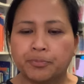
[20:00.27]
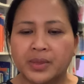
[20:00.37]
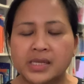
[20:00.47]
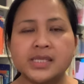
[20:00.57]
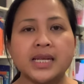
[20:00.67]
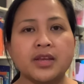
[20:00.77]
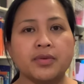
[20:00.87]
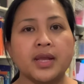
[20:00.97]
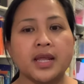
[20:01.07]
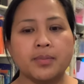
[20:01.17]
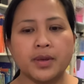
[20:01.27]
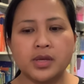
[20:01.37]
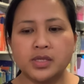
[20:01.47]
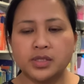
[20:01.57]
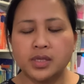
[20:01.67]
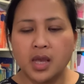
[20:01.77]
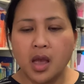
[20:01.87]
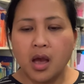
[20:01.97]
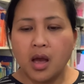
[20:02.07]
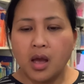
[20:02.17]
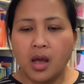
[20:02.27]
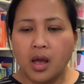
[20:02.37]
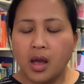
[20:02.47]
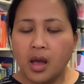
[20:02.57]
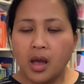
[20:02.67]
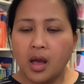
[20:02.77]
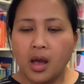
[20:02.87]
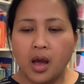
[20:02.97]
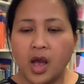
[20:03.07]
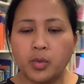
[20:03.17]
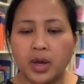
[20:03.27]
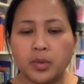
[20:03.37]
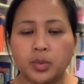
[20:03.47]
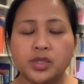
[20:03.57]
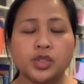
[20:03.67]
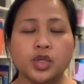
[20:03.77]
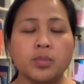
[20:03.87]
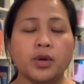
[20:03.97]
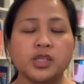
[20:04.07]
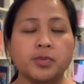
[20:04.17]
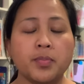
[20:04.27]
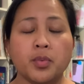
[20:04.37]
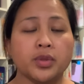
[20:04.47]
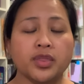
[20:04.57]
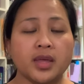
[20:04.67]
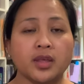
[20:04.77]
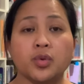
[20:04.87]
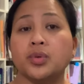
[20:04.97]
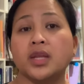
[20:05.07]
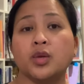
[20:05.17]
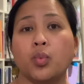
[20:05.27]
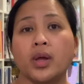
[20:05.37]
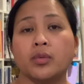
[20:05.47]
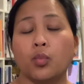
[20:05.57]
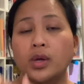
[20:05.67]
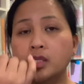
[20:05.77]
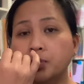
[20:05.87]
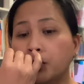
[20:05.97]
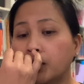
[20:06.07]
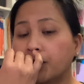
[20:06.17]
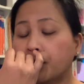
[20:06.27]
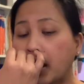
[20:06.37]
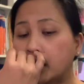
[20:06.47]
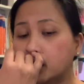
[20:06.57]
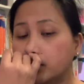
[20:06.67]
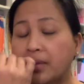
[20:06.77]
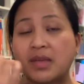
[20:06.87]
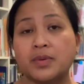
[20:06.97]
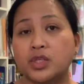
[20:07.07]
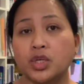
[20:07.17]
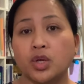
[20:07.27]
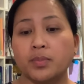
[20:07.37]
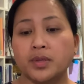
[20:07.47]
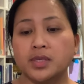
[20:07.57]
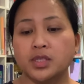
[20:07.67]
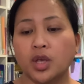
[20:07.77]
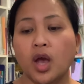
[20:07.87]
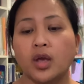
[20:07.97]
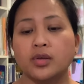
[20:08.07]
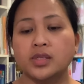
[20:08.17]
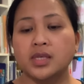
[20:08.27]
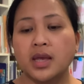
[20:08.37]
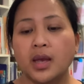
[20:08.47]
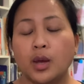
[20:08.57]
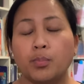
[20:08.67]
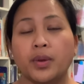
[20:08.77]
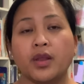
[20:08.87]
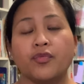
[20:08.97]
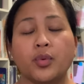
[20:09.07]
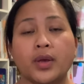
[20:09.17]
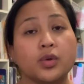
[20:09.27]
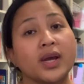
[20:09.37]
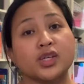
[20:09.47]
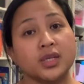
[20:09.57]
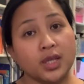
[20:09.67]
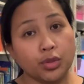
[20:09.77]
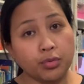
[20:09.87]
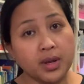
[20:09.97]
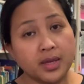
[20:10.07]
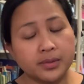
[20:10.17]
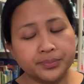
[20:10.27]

silly really because I, I would assume most people would think that you would need one one spool of thread maybe two because it's a coat but if you you actually need three